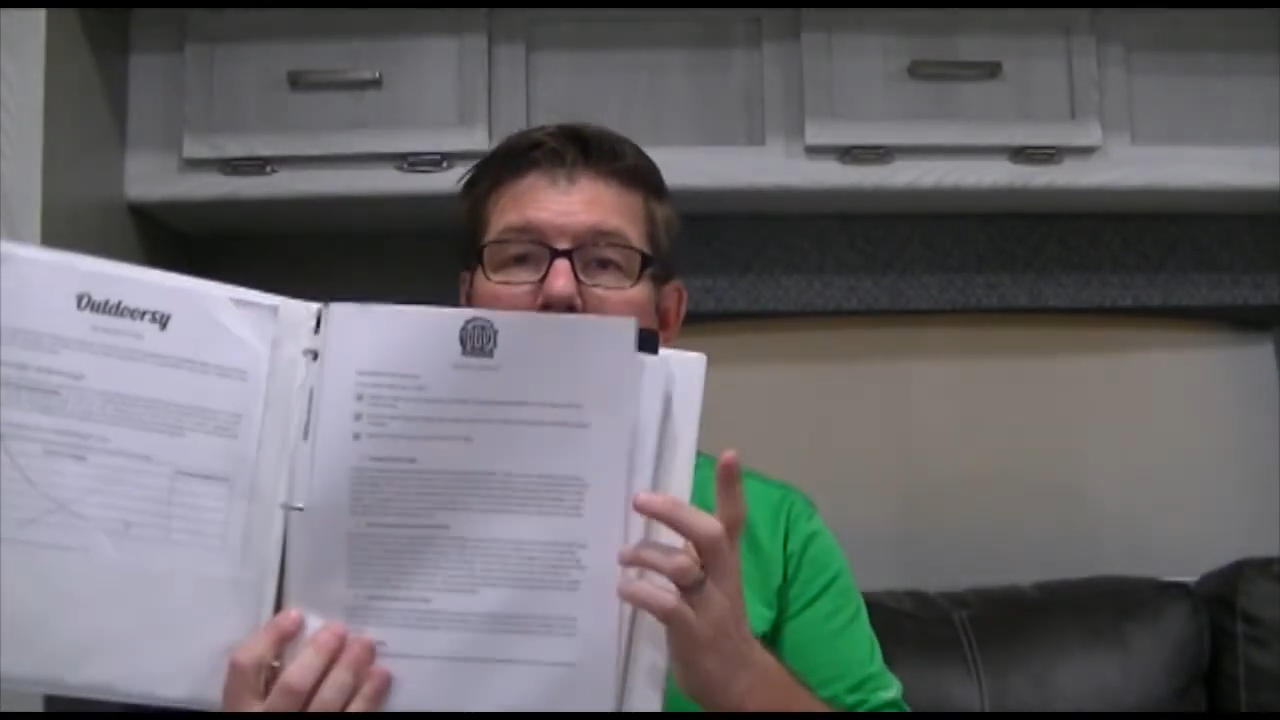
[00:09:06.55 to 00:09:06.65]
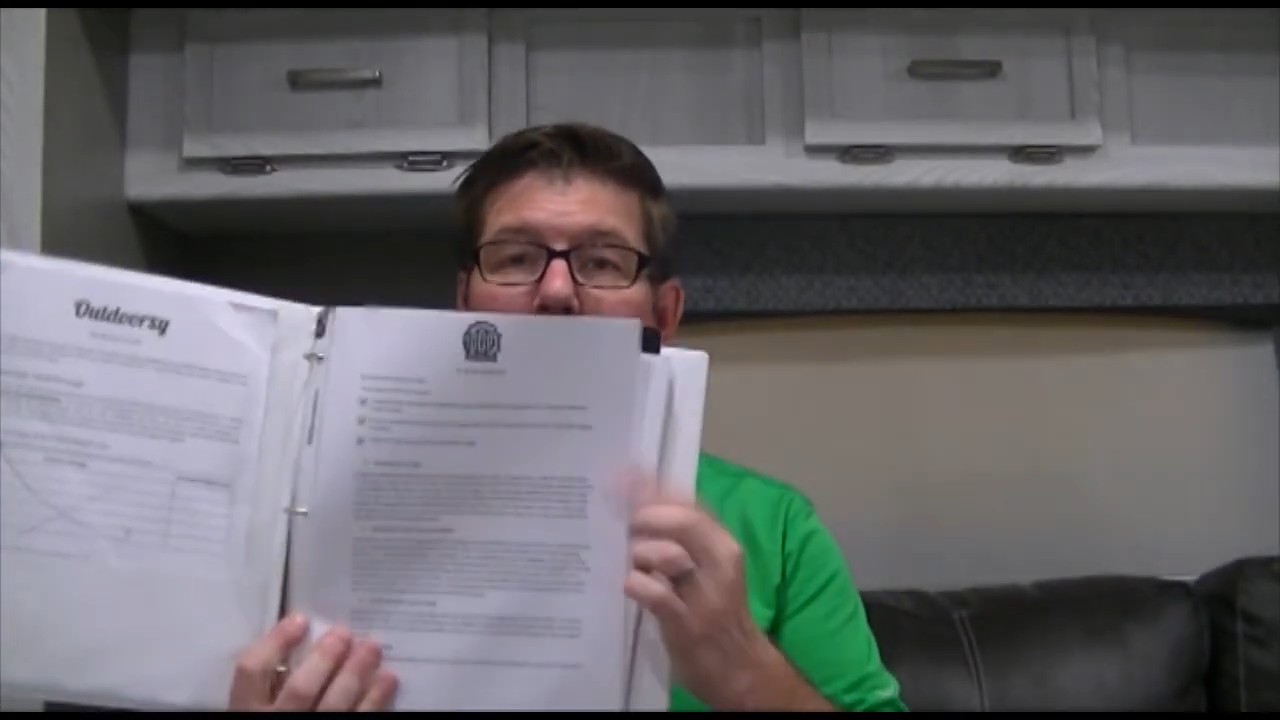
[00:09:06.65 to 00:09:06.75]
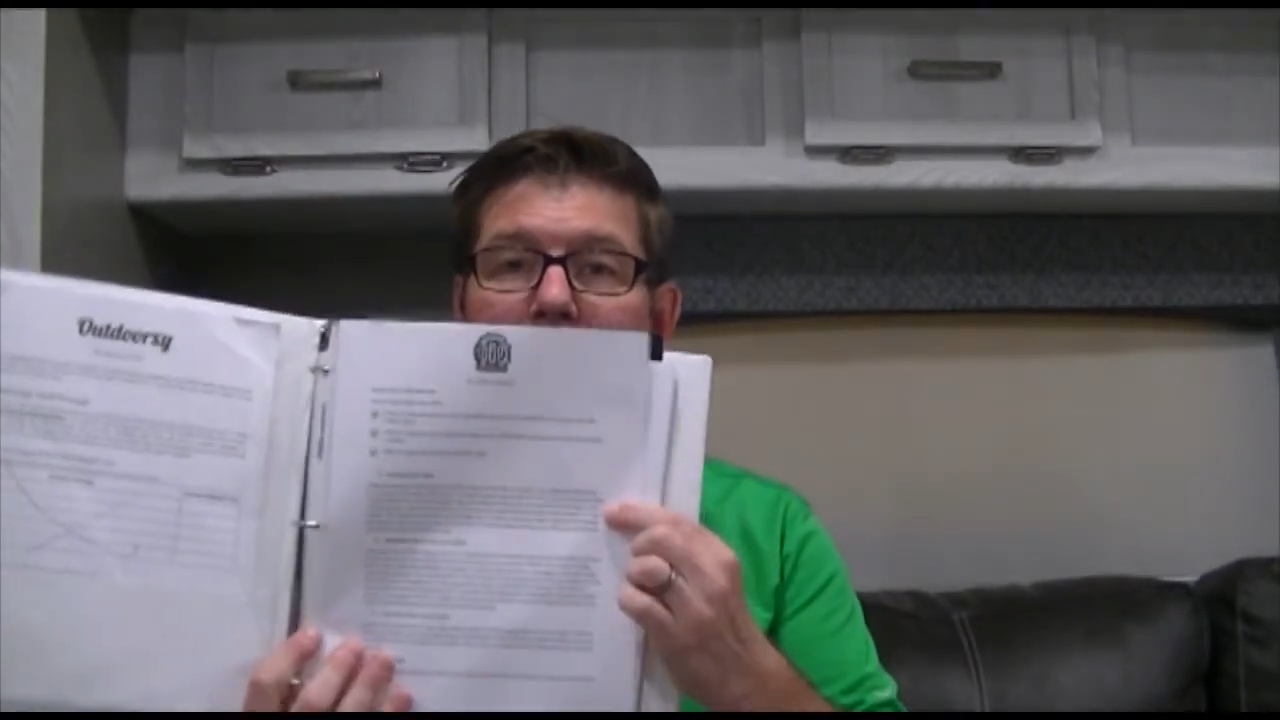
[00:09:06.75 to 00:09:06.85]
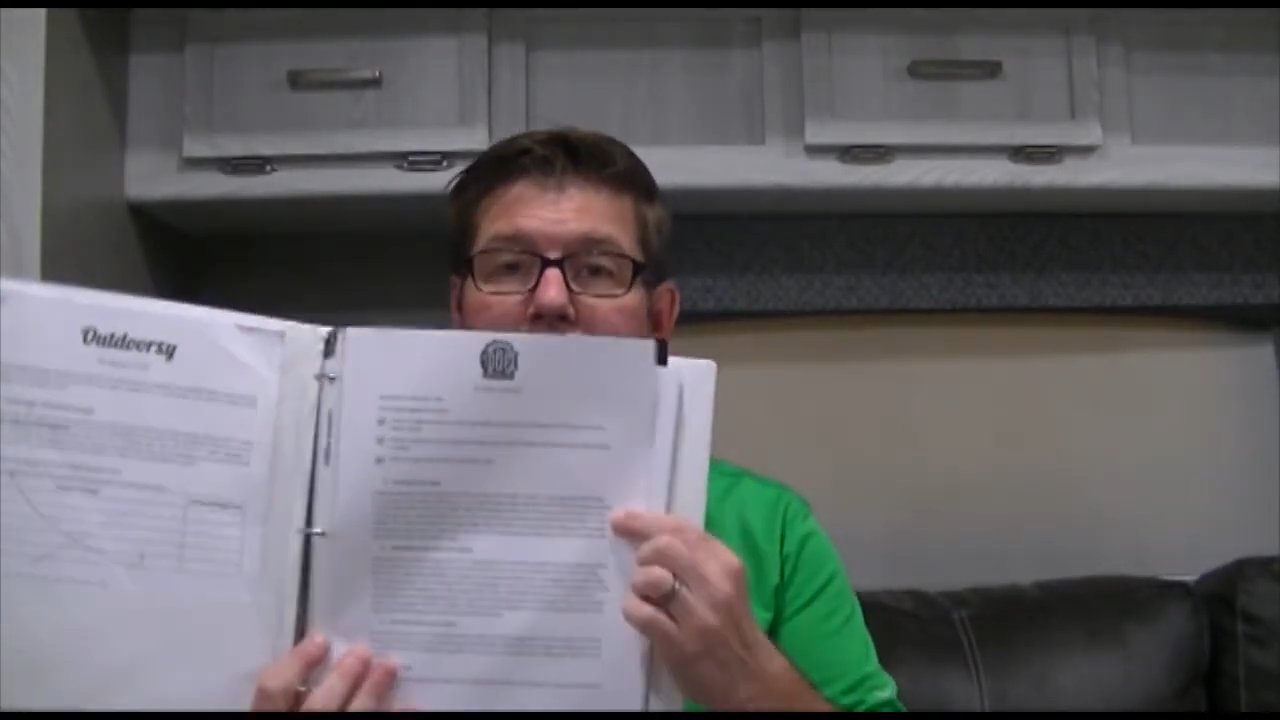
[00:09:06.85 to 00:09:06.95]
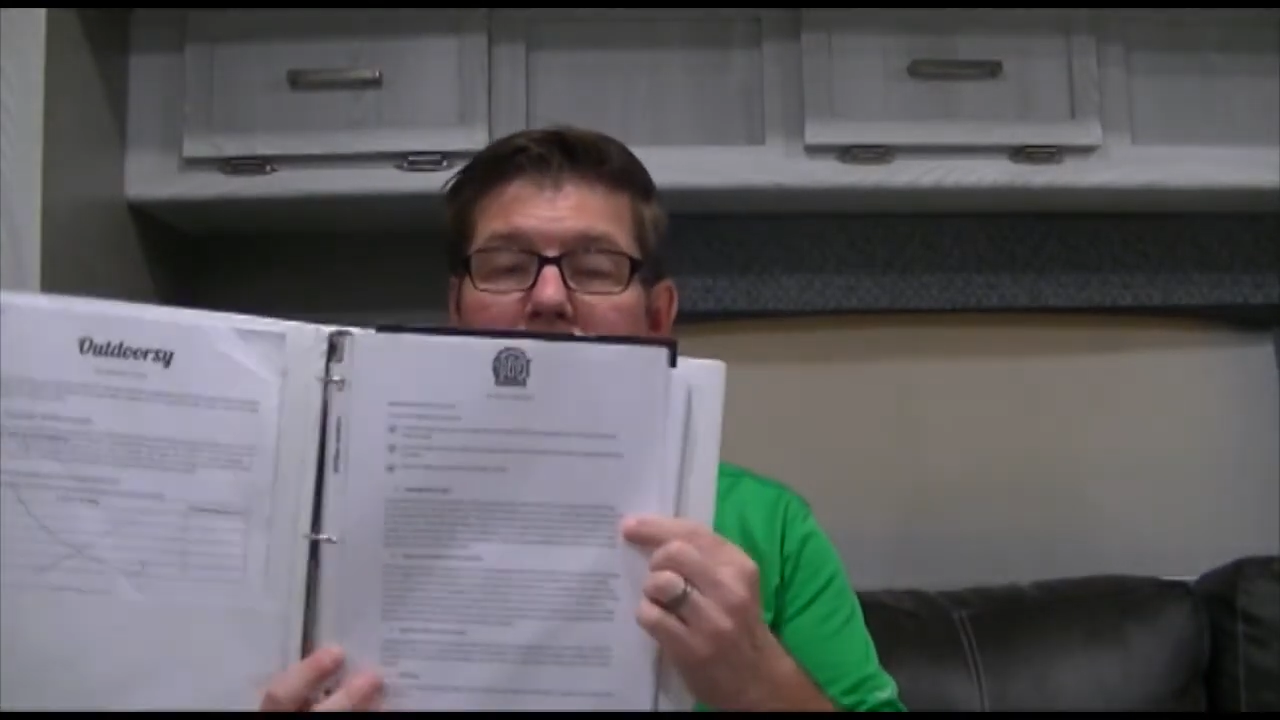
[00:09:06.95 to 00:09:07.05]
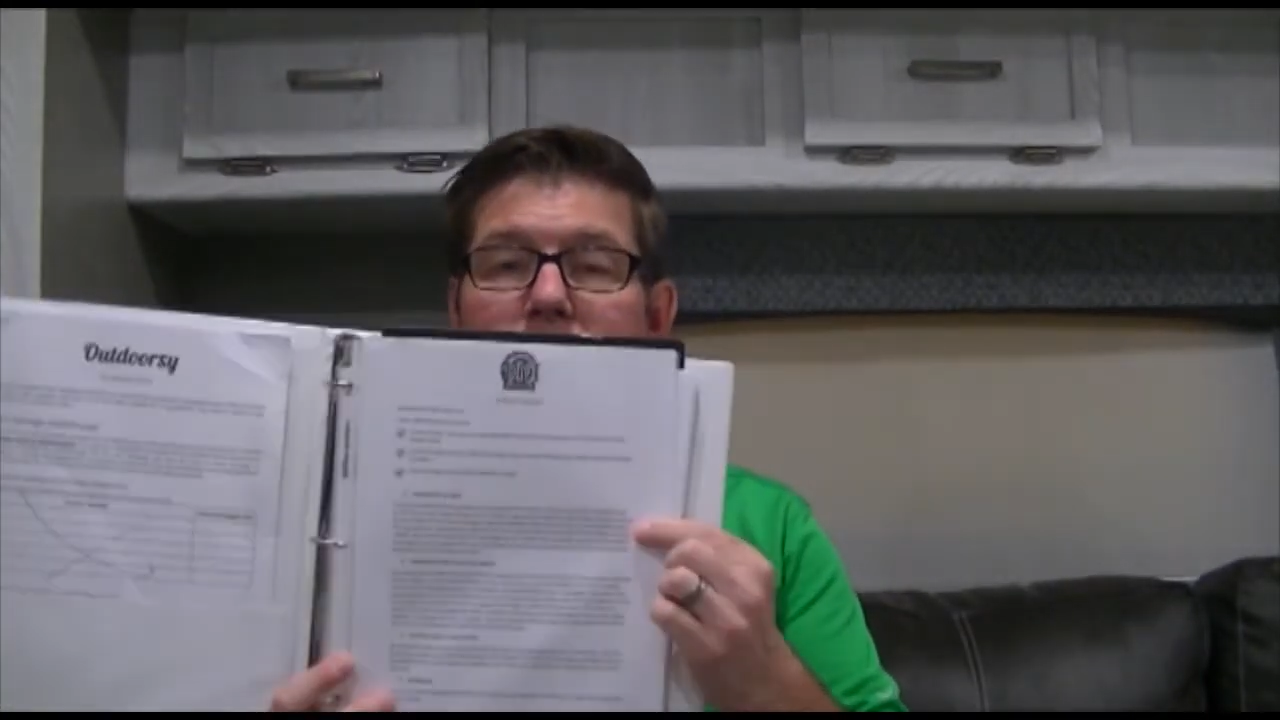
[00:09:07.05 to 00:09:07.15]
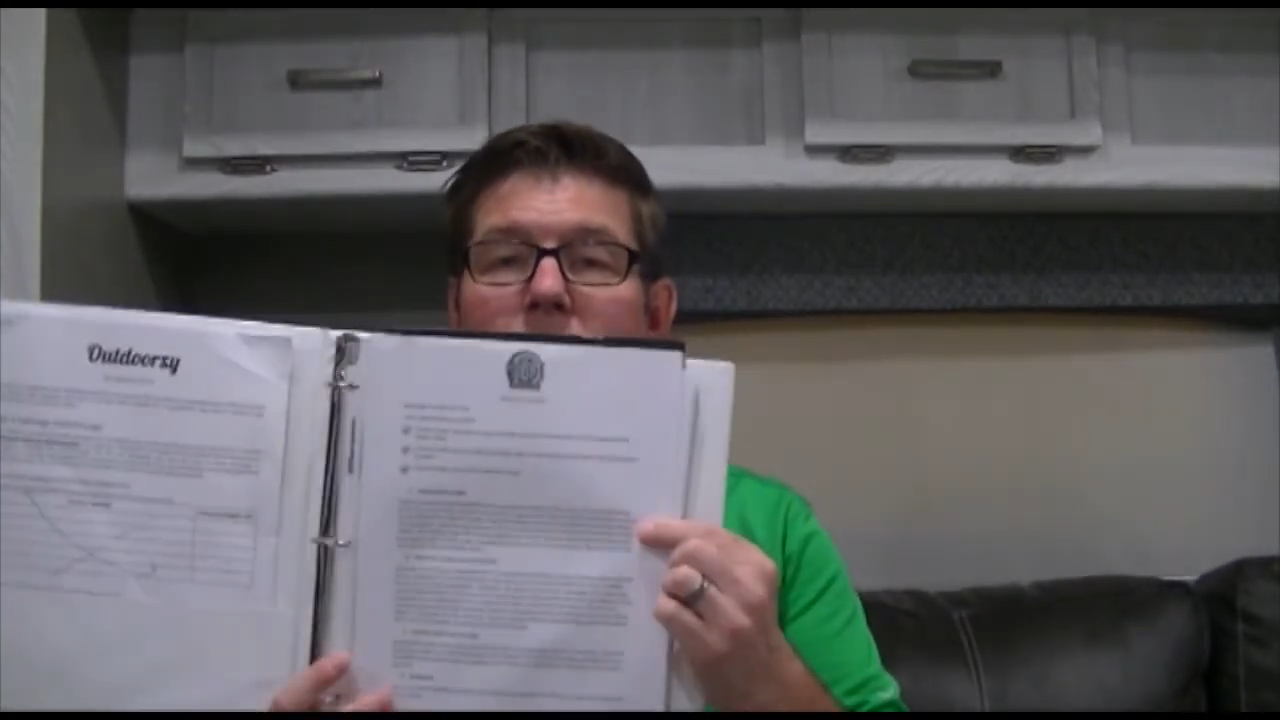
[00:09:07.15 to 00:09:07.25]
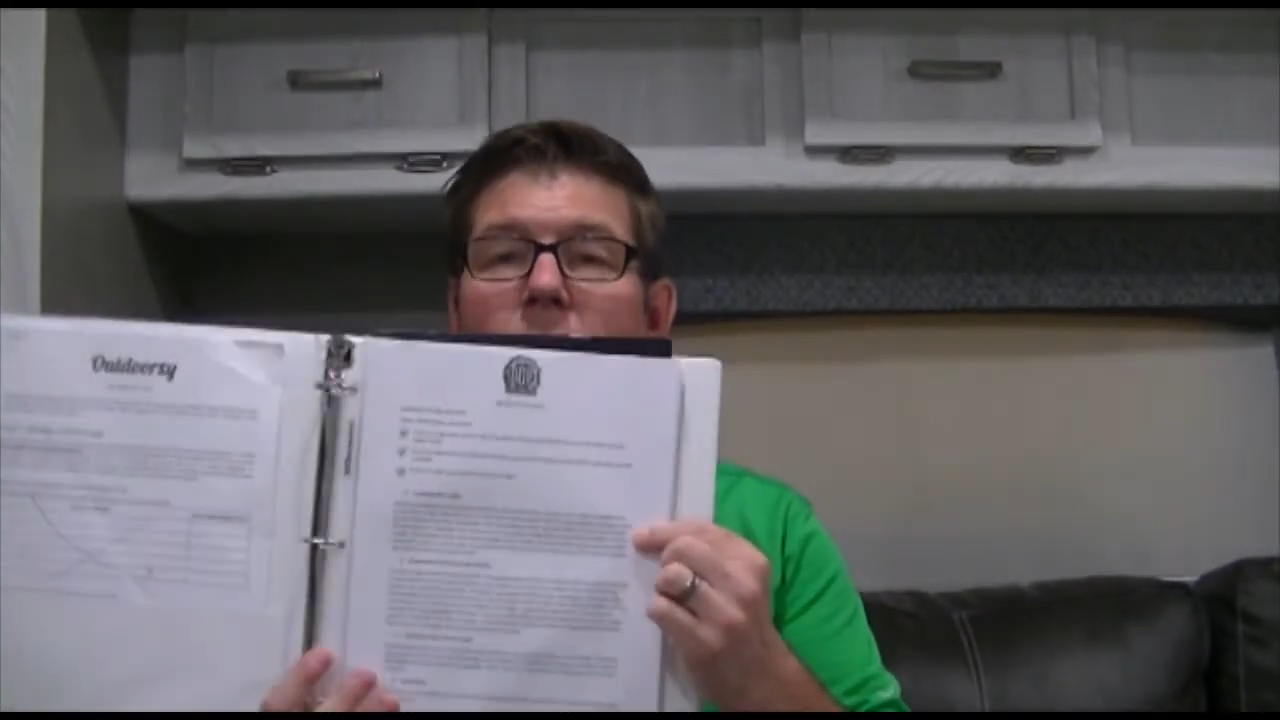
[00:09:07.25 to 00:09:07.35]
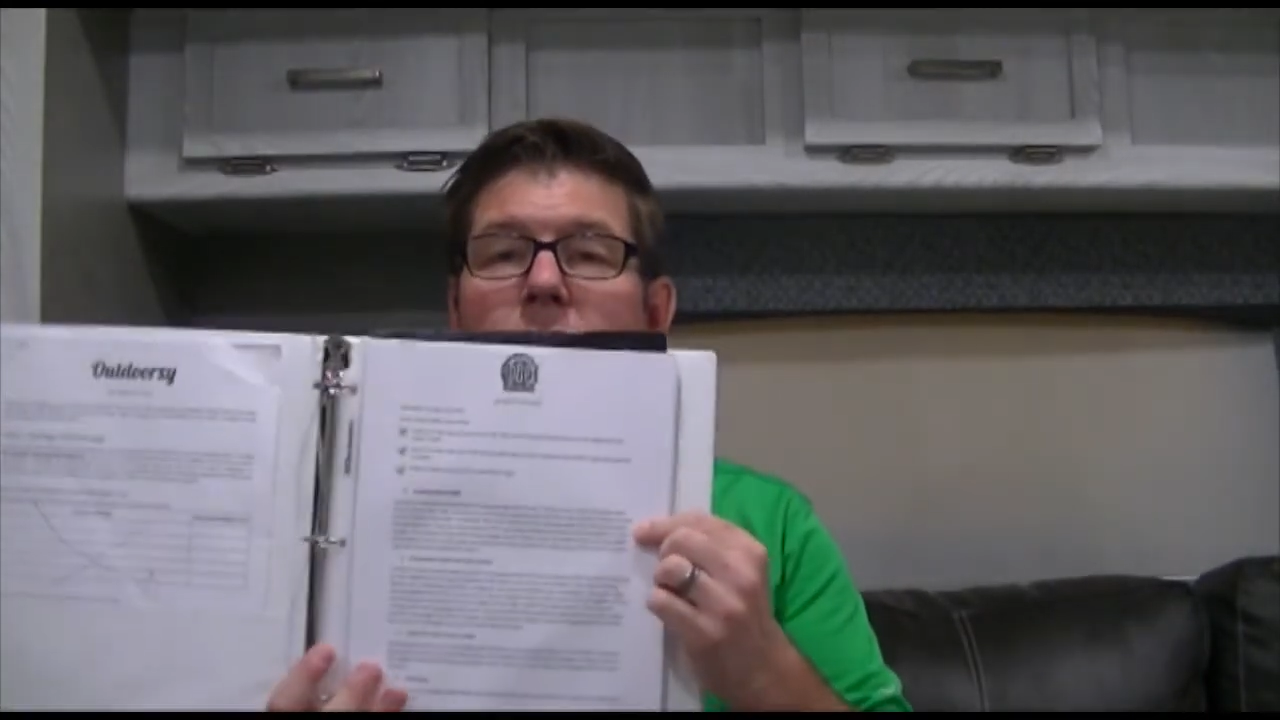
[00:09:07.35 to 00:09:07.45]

pre-trip,